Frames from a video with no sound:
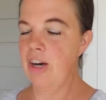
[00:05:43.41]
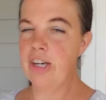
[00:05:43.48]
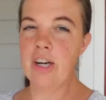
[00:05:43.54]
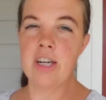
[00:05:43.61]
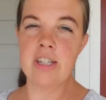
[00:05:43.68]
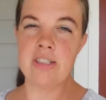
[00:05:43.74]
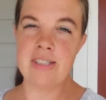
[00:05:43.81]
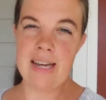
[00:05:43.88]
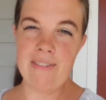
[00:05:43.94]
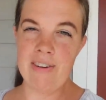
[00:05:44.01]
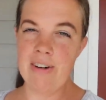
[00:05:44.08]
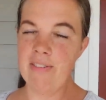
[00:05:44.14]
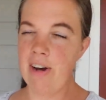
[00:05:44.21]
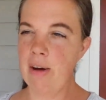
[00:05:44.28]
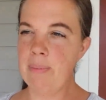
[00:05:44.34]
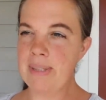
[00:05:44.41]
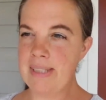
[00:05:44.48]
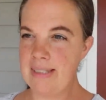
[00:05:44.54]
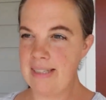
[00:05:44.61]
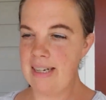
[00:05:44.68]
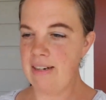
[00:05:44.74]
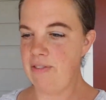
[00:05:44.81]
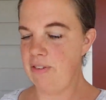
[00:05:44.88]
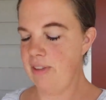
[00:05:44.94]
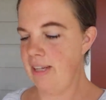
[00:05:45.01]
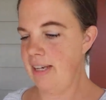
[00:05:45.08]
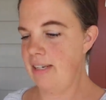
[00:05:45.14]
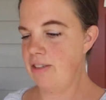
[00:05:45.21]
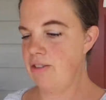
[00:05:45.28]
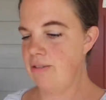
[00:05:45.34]
our younger seven have all been sick for
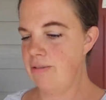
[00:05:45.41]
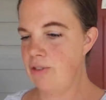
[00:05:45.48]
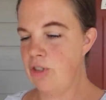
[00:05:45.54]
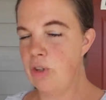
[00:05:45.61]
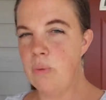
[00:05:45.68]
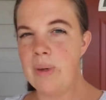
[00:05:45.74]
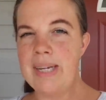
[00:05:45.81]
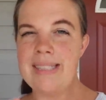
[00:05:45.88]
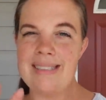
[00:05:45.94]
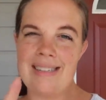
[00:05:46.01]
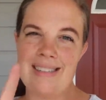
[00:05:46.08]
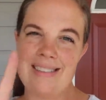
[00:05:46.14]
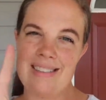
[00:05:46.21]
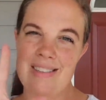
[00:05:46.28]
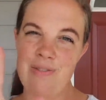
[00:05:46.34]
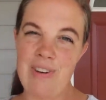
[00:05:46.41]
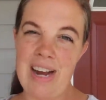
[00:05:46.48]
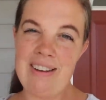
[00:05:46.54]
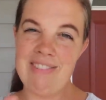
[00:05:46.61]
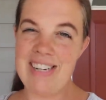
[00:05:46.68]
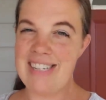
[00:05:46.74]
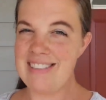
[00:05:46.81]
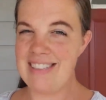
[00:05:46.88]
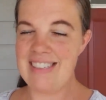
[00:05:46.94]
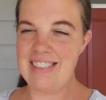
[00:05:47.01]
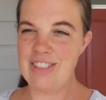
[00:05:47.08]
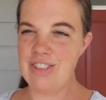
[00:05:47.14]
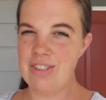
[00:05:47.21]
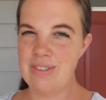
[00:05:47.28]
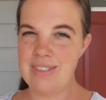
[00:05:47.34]
like two weeks because it's five days
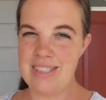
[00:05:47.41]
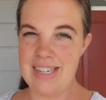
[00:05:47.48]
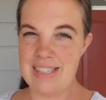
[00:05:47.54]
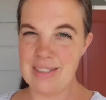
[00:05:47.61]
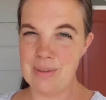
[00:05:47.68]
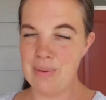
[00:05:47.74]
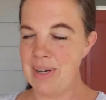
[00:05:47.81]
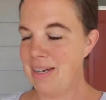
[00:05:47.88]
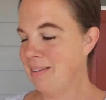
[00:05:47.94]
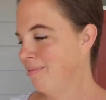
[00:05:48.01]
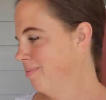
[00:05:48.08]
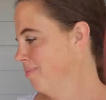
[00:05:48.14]
each, so it takes a while.